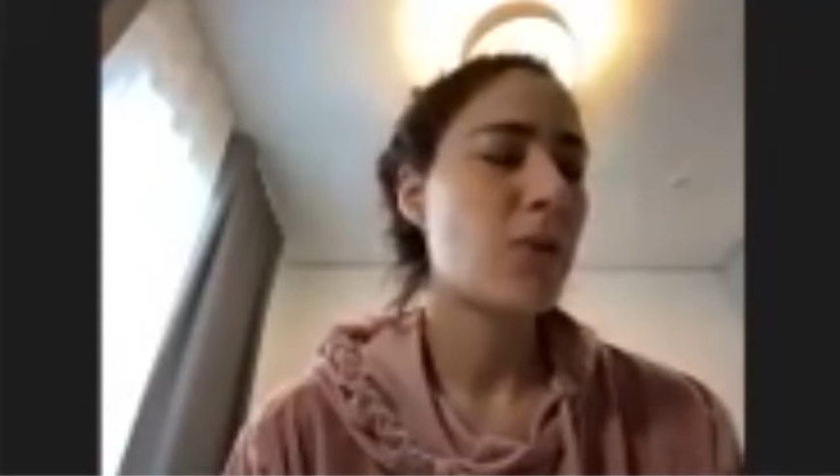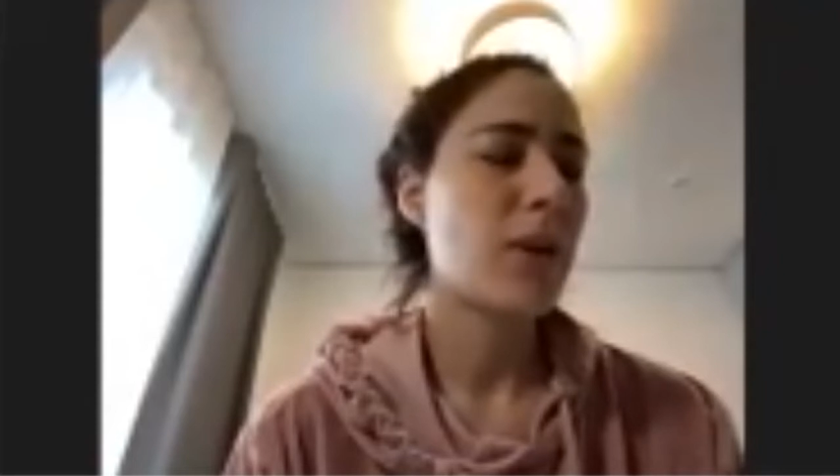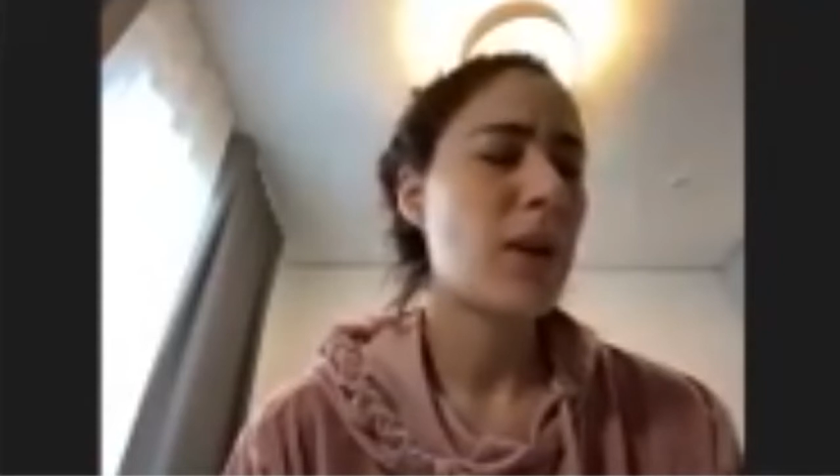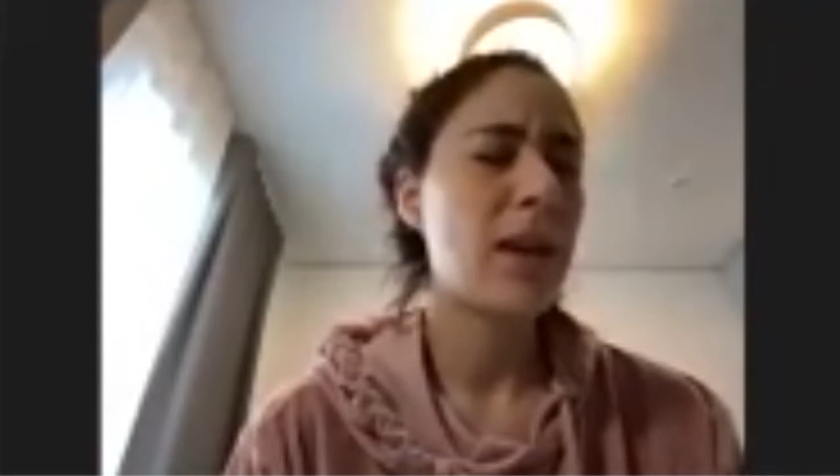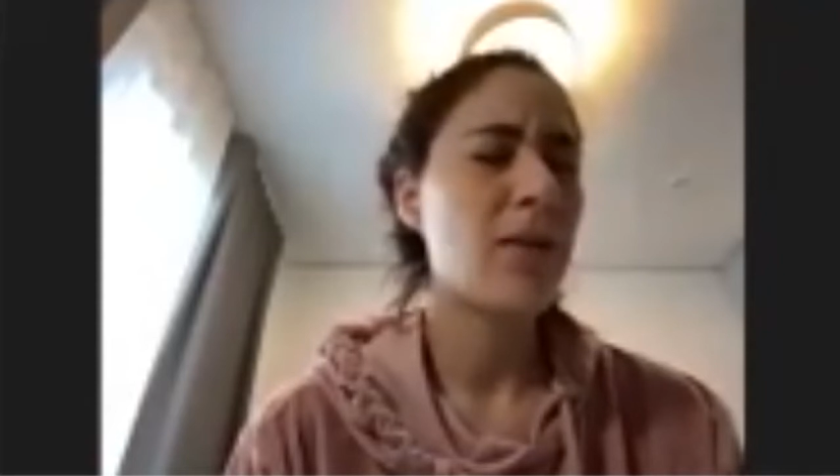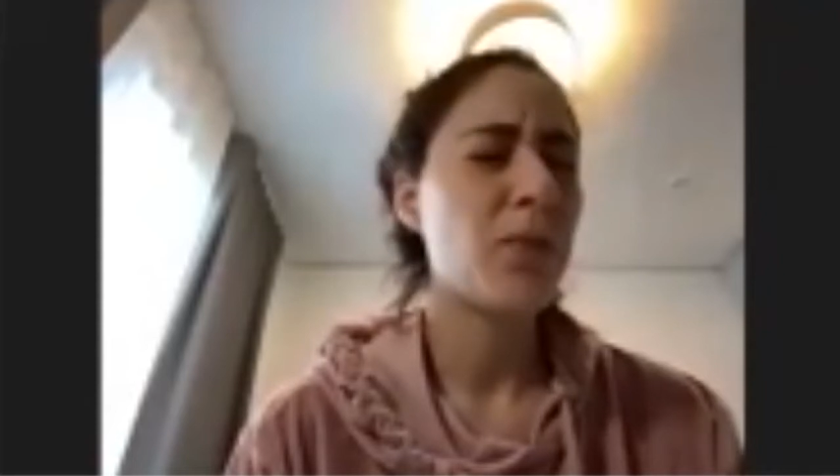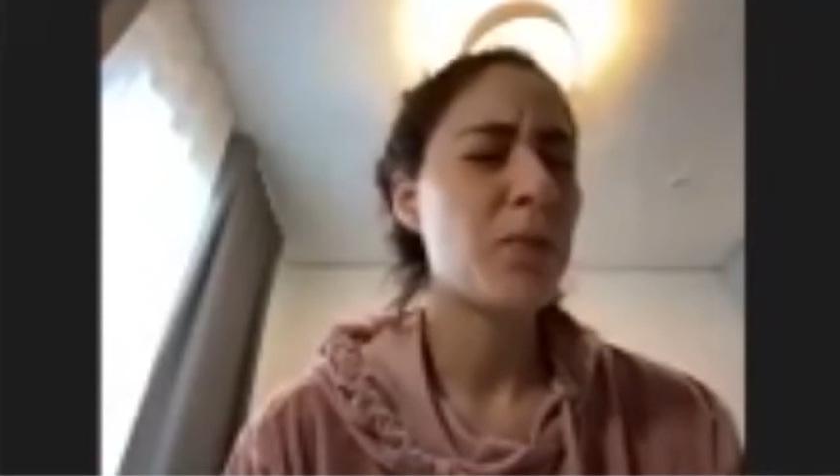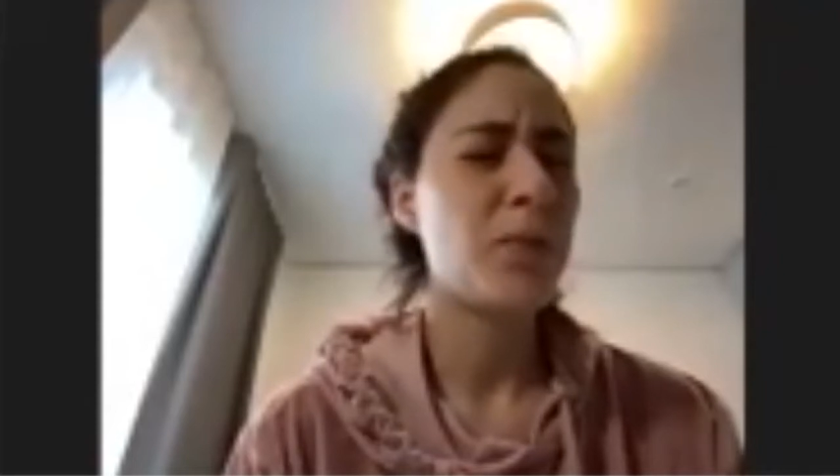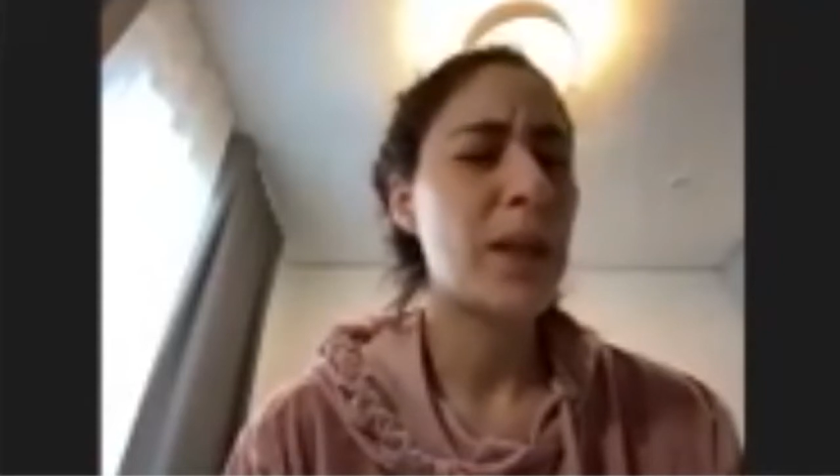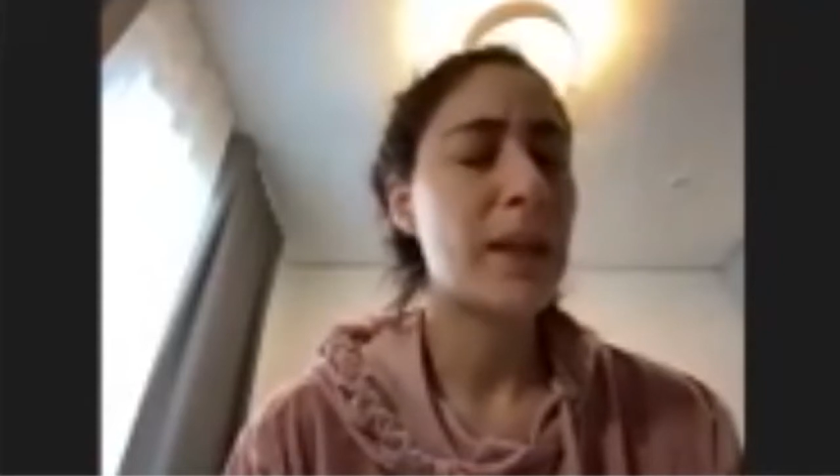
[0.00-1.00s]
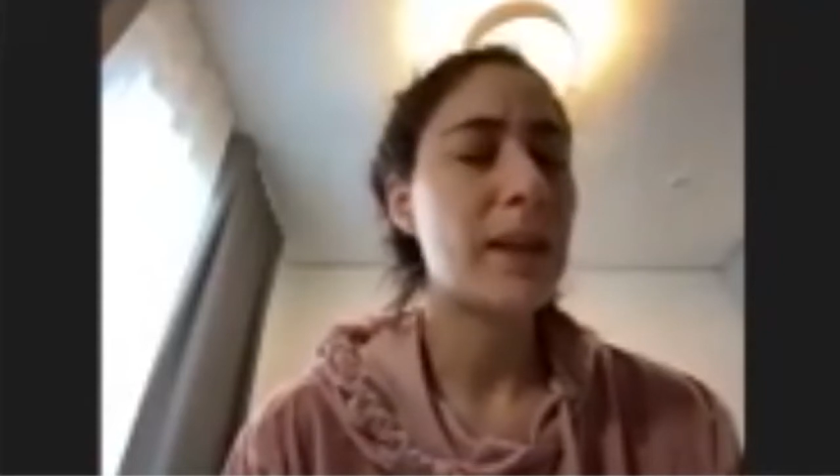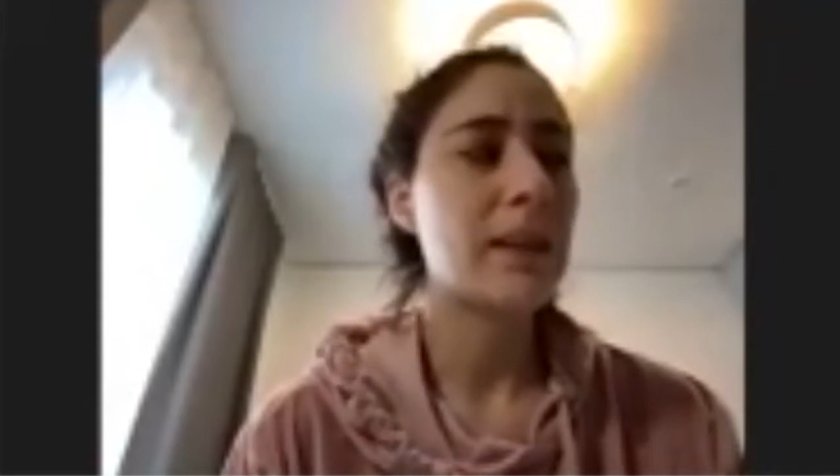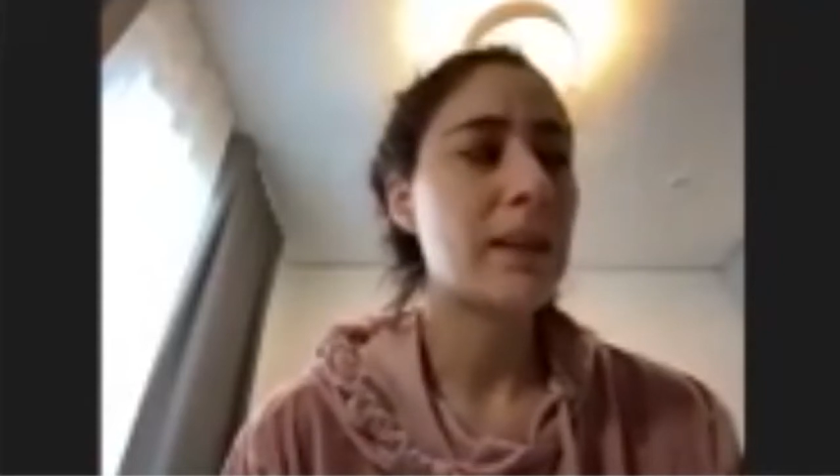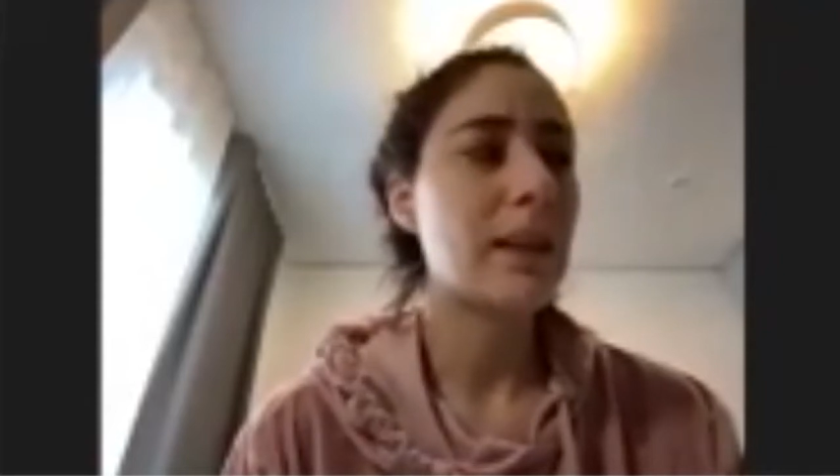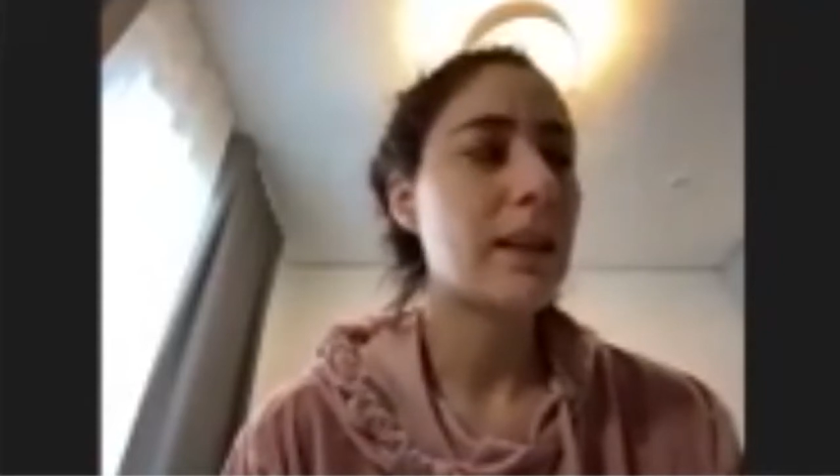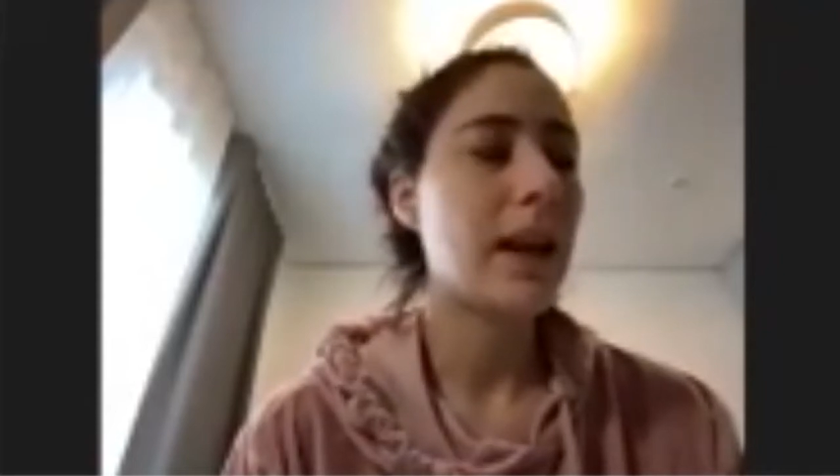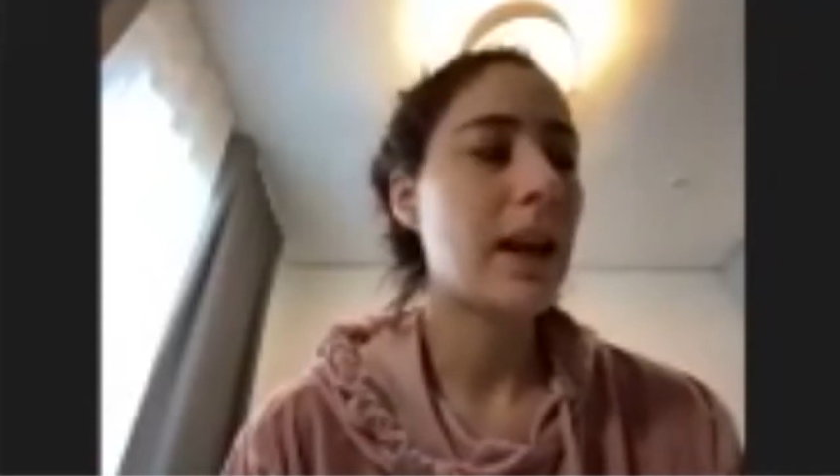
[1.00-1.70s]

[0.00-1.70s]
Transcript: what I've been